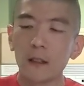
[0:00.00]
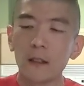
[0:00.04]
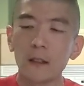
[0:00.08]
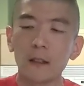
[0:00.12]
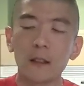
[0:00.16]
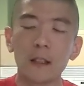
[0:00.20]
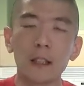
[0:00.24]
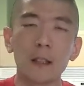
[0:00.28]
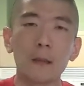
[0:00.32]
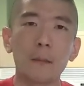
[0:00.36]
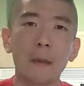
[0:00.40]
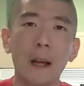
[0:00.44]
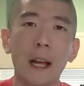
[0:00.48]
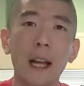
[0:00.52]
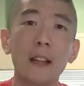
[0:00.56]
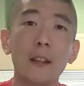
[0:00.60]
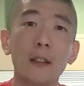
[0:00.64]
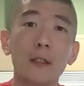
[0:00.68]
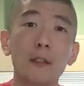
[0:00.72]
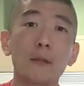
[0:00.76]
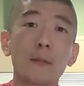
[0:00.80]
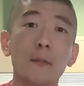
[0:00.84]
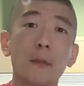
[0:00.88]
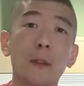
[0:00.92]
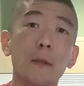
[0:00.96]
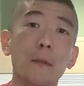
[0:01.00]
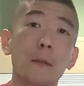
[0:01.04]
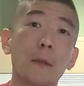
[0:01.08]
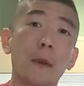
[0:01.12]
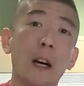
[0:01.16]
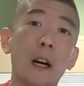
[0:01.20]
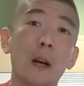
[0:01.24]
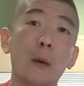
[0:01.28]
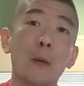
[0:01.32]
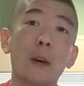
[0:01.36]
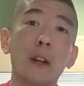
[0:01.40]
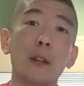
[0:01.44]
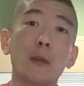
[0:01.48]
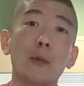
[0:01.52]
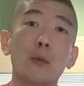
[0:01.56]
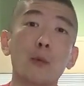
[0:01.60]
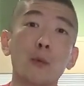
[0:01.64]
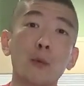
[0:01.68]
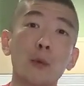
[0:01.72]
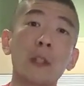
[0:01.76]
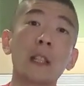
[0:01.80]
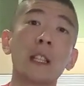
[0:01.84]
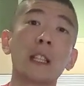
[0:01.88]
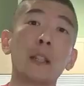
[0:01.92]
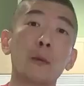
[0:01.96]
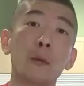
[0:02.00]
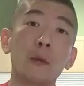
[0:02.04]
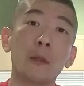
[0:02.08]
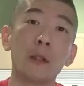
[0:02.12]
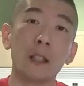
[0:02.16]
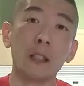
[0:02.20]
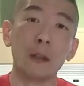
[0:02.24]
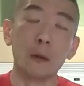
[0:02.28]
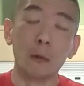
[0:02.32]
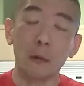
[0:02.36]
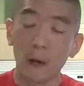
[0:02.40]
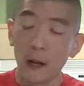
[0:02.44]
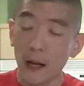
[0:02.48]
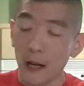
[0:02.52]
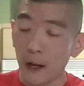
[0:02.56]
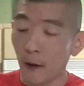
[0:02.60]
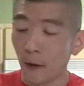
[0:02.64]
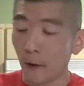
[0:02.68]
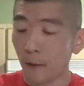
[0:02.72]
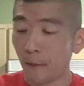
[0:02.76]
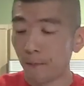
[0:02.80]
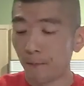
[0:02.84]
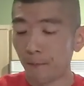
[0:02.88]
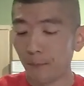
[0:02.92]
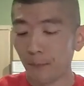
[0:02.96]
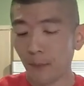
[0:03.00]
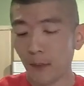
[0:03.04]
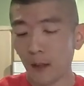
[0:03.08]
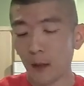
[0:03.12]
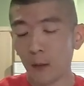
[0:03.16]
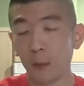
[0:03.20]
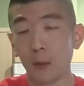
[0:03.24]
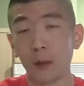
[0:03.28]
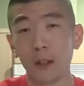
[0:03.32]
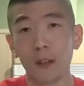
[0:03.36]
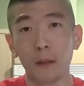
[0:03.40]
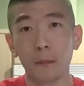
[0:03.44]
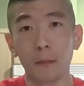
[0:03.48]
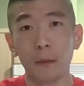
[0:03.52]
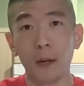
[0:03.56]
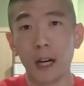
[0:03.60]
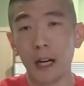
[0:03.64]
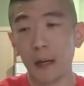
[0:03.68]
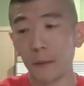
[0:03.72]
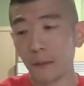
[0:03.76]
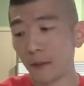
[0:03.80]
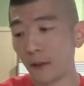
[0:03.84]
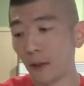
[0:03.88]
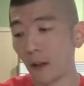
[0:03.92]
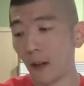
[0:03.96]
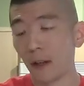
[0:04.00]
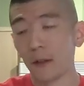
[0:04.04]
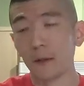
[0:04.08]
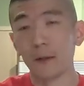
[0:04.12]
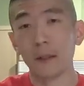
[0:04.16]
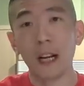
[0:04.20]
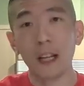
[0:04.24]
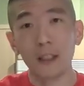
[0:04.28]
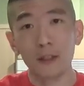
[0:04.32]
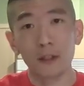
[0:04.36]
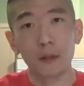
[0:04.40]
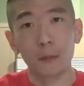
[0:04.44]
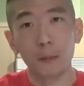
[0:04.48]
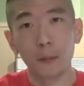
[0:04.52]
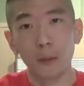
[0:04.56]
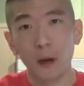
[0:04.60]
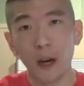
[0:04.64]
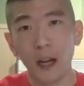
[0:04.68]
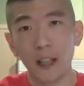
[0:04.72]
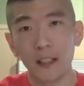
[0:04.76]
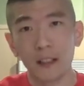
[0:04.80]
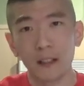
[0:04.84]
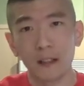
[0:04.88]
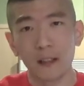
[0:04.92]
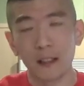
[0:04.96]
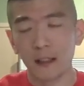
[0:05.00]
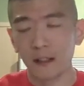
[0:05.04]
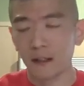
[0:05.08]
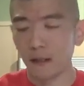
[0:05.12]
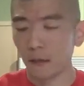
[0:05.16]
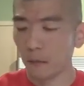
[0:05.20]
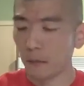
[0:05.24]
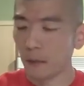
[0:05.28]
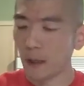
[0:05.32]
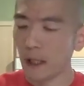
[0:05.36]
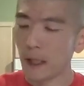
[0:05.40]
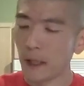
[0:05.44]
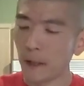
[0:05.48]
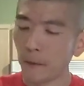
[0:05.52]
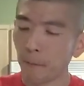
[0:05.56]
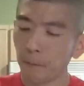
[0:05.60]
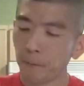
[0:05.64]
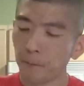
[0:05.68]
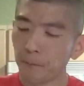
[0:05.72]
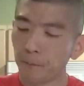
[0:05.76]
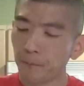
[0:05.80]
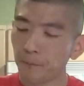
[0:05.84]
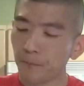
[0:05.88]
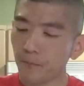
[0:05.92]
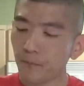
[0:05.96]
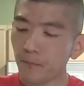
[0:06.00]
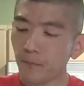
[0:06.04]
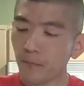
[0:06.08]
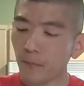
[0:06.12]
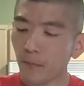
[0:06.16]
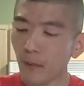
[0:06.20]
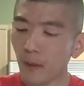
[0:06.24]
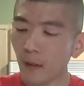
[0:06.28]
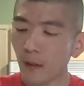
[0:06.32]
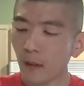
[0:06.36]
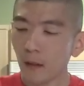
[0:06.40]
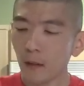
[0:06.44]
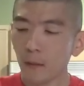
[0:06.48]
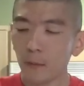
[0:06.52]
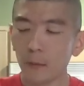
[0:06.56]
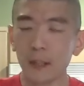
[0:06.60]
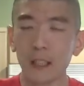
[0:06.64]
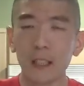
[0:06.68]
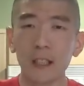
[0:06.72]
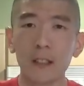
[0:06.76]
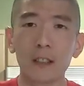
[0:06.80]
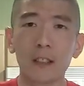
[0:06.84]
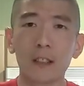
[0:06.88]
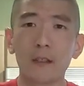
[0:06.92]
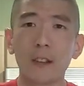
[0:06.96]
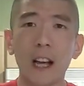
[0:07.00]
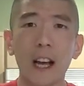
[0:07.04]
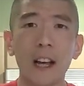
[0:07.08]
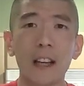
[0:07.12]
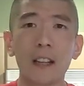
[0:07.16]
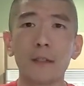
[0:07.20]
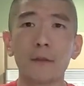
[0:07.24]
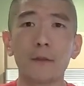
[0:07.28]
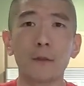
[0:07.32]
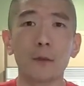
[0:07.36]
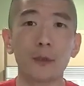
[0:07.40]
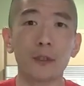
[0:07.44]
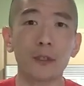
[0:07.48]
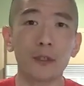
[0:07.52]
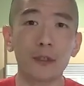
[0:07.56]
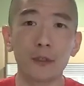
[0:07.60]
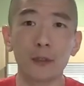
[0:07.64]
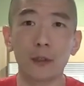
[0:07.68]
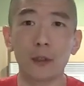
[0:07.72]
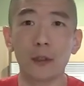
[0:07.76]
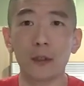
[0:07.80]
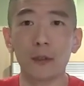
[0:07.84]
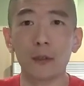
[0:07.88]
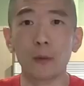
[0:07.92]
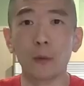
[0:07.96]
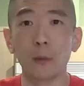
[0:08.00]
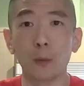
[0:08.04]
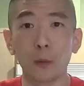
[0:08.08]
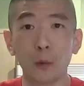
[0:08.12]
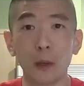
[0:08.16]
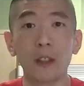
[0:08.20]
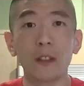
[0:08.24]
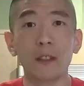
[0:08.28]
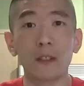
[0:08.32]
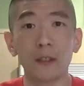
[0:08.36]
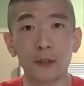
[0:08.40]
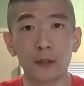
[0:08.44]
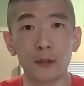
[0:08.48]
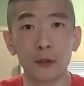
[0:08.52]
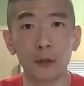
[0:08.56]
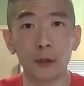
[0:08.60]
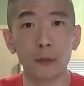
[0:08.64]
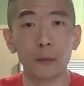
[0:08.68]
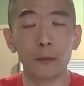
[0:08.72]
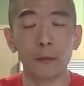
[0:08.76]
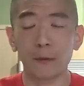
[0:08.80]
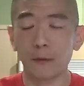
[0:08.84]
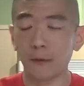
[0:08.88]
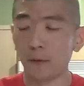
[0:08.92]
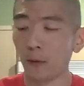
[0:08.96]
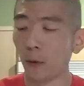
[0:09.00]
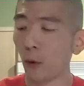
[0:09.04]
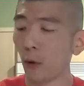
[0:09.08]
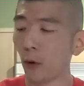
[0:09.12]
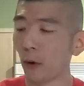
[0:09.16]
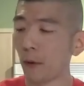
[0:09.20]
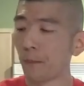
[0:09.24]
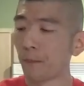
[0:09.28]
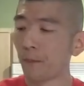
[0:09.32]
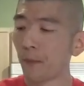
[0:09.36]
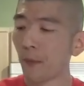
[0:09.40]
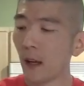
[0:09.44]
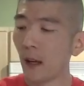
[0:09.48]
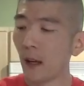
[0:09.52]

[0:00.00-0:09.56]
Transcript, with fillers: The Mangoes Bombay went really, really well with the Pop-Tart, not surprisingly to me, because I've had it for dessert, with dessert before.